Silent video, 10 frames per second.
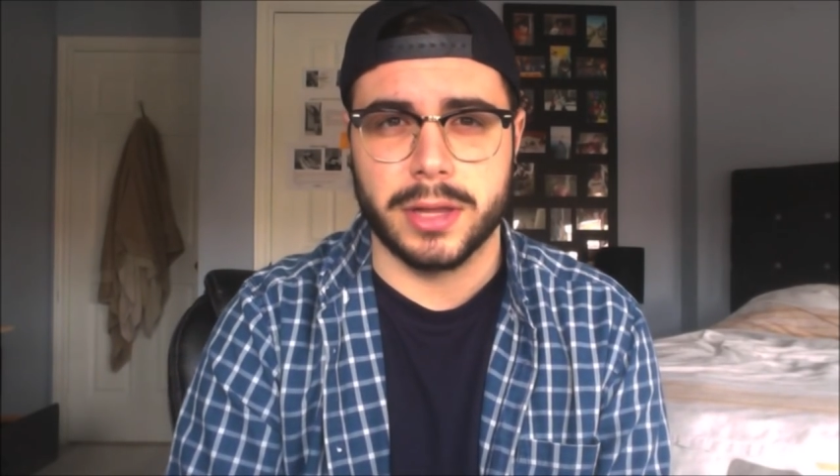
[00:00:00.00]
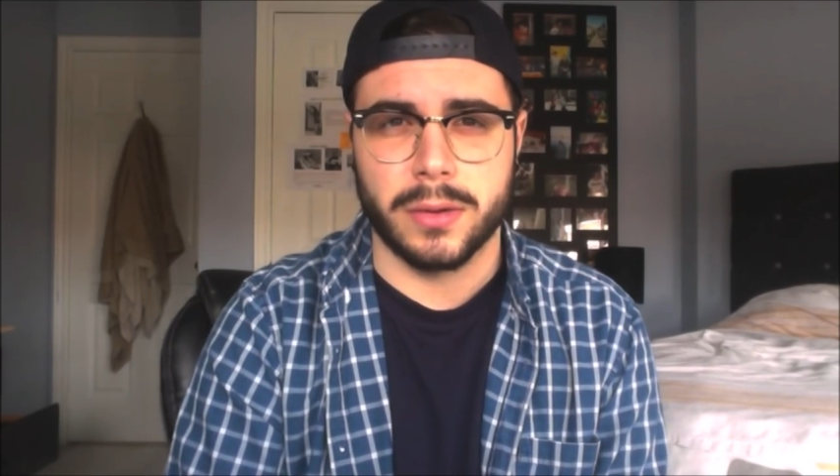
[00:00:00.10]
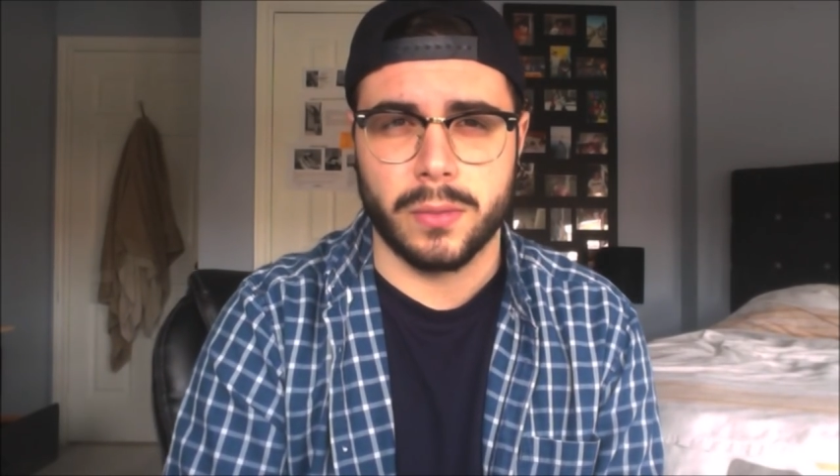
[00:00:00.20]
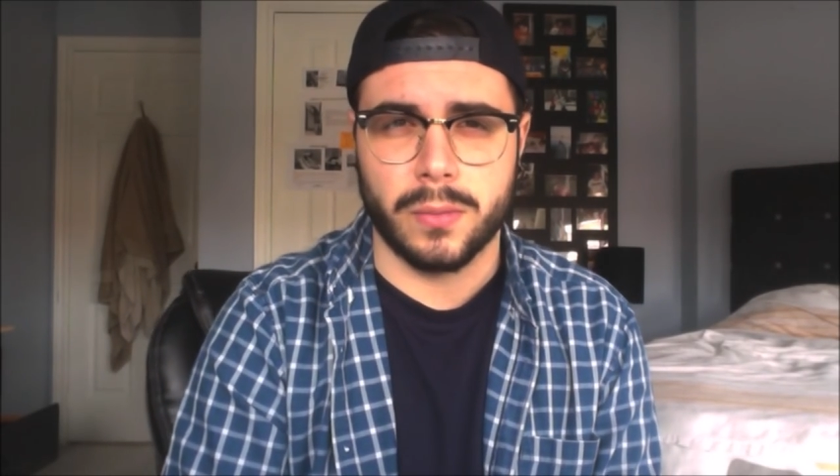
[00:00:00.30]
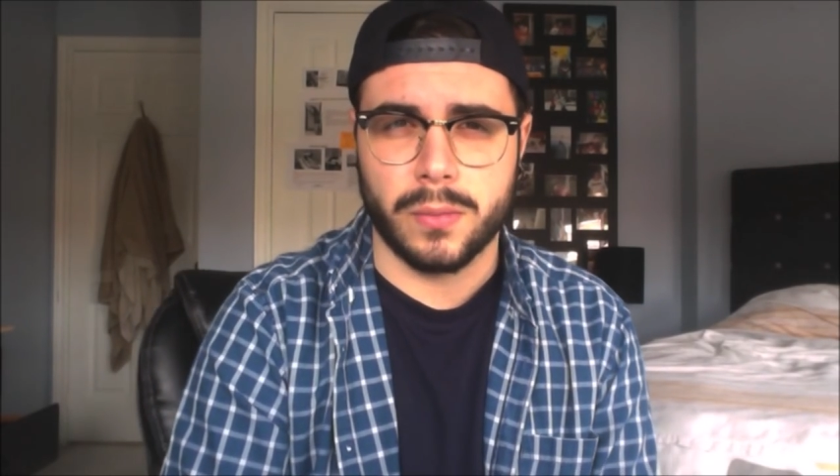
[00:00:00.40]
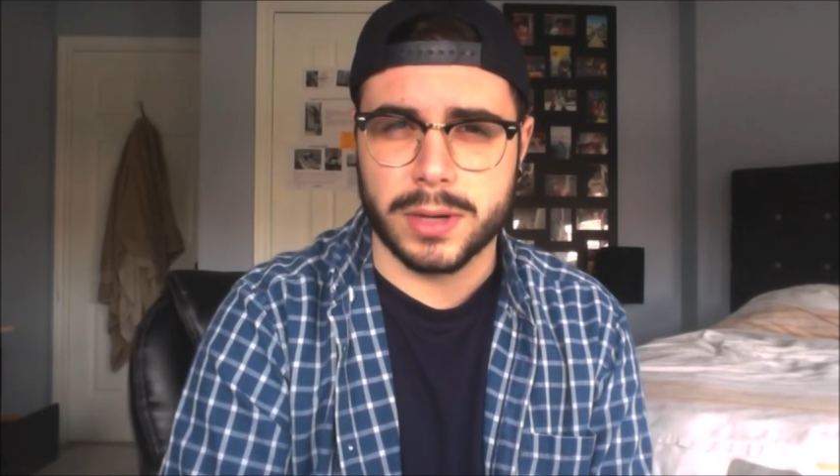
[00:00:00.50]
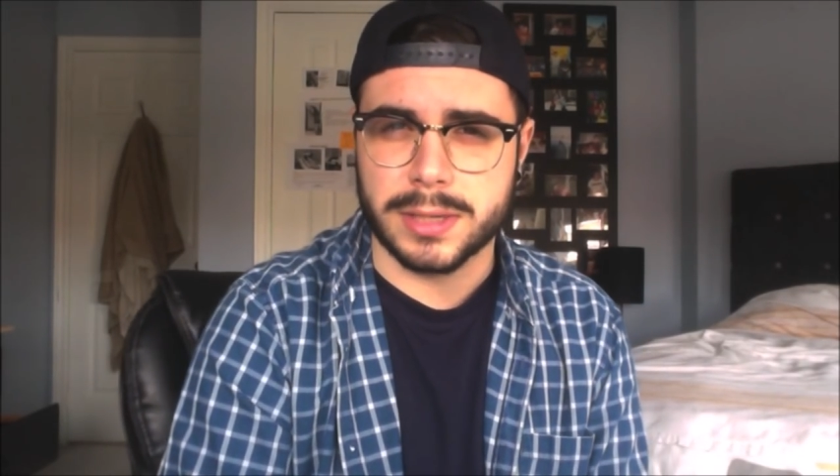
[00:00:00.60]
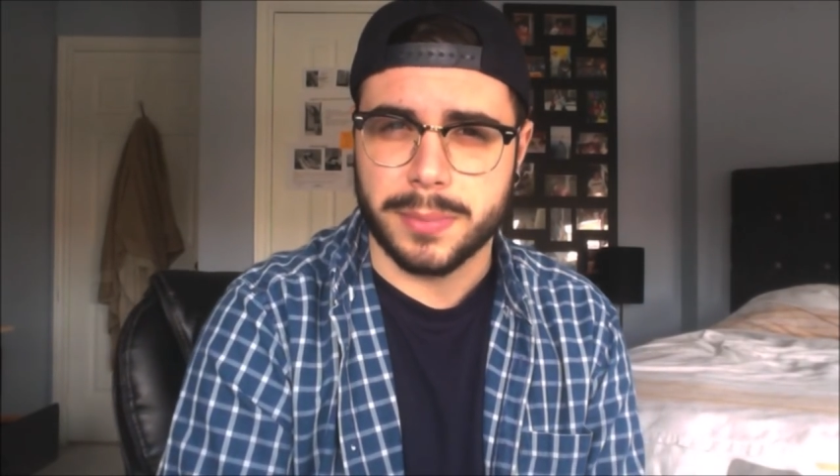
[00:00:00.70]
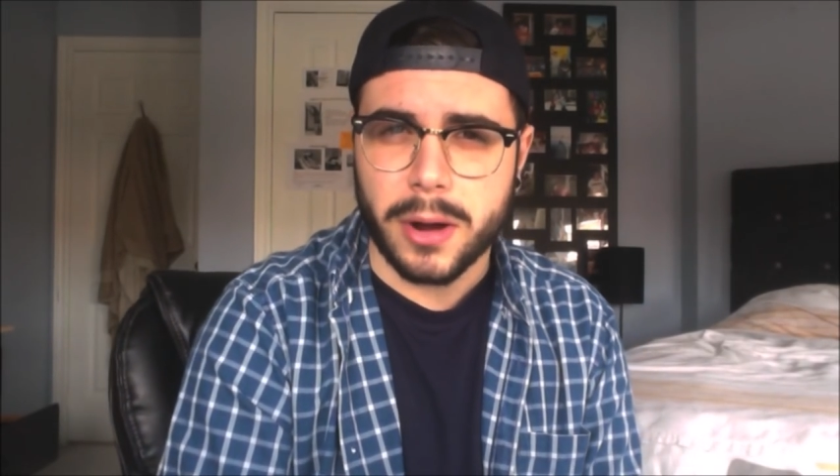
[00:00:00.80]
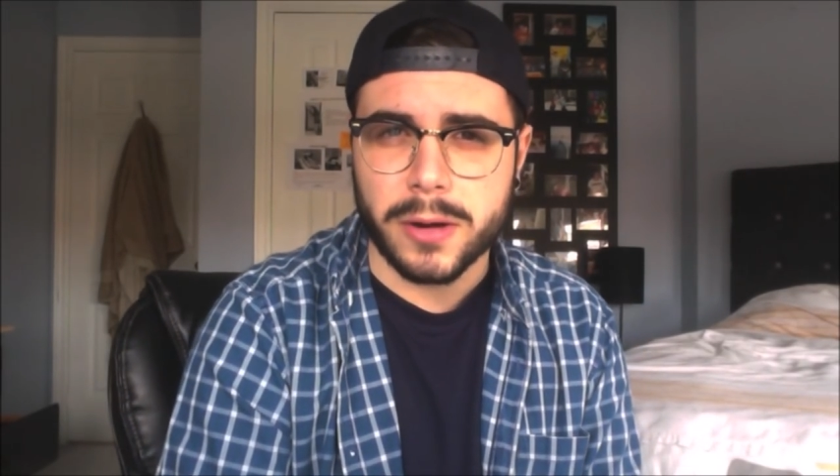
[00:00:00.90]
there was a
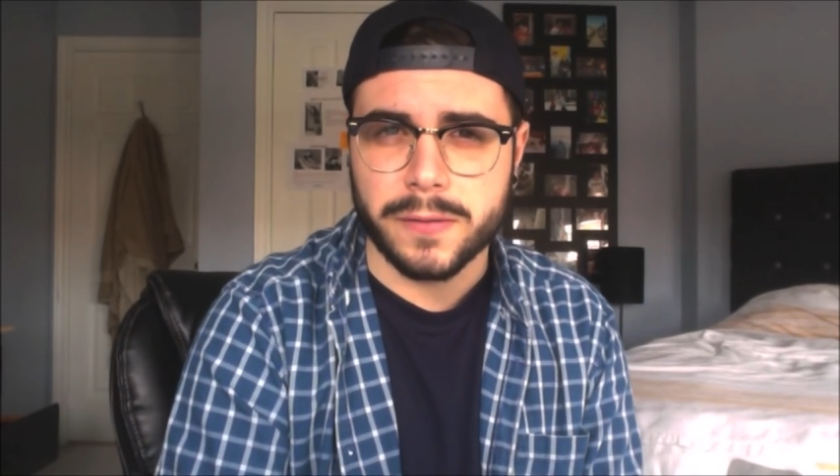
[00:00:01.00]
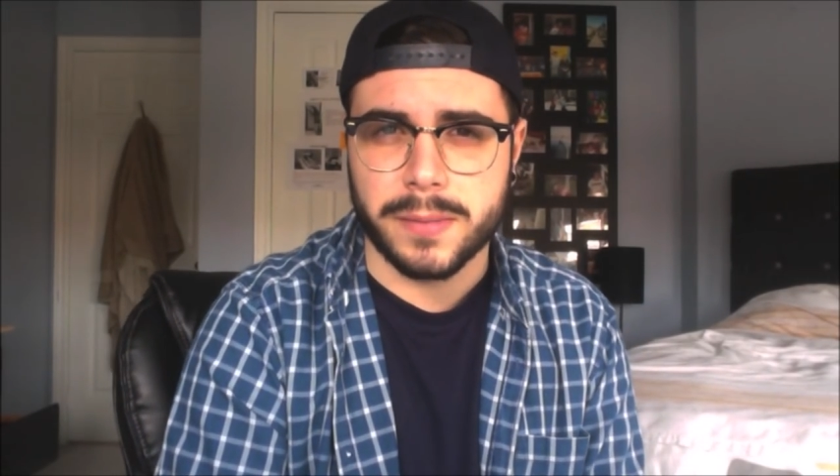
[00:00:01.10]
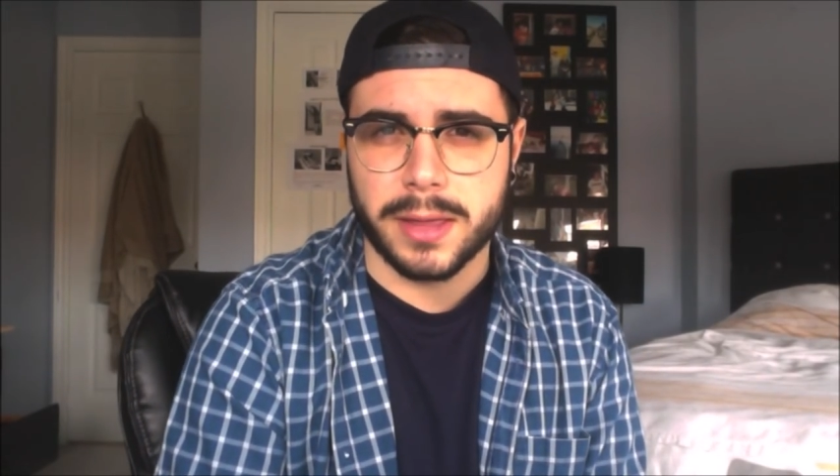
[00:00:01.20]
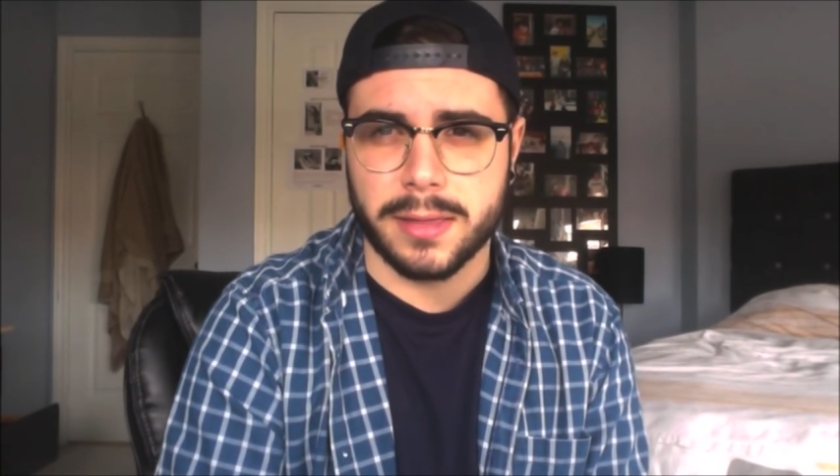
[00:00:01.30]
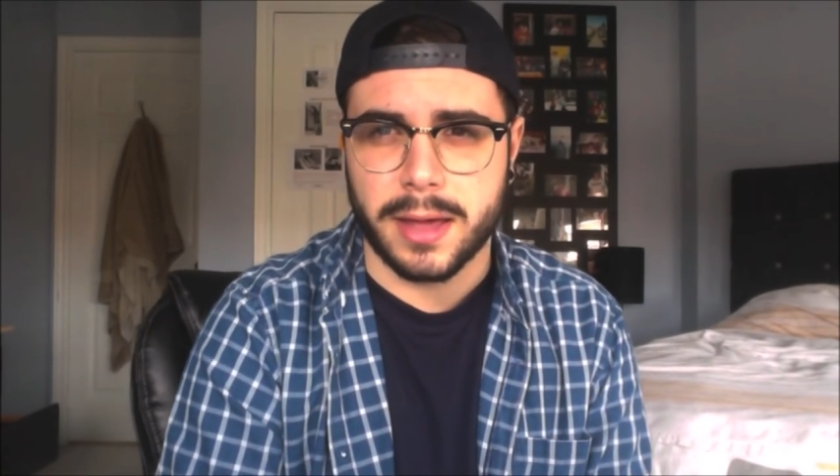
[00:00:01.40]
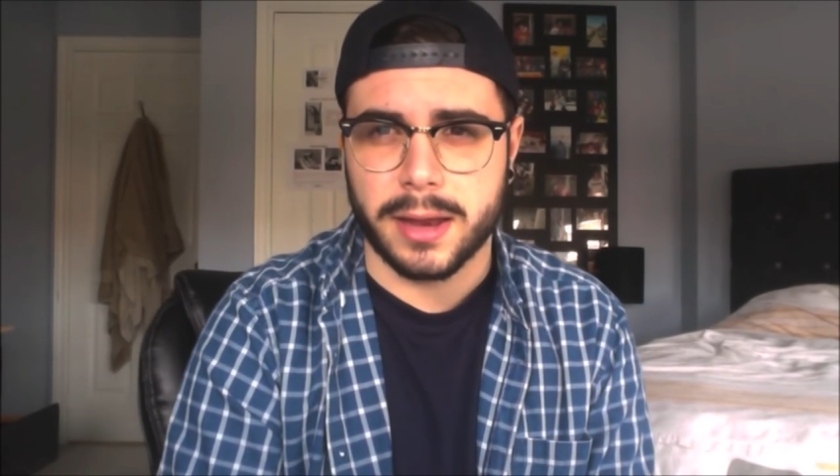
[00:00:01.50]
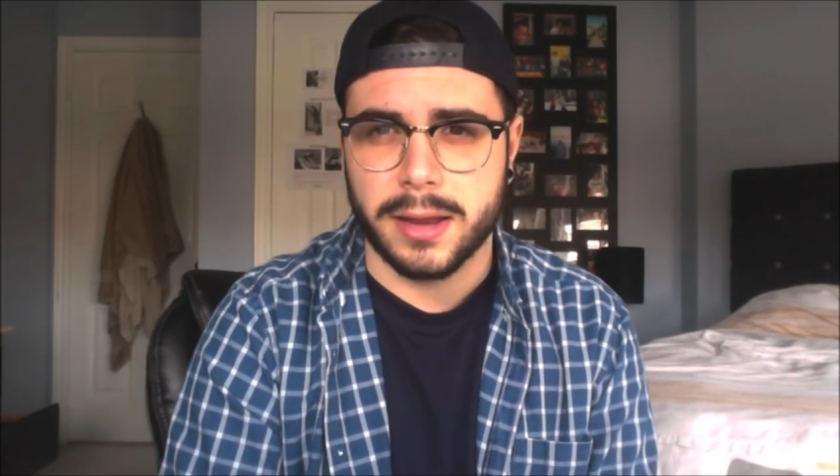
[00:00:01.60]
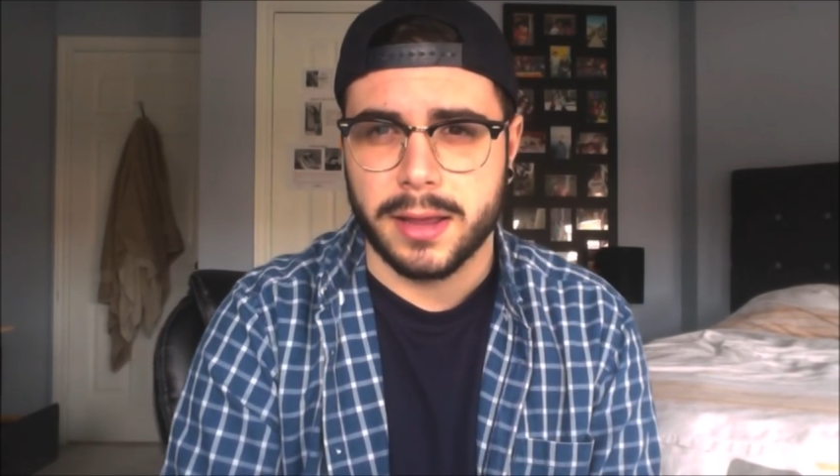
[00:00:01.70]
part of me that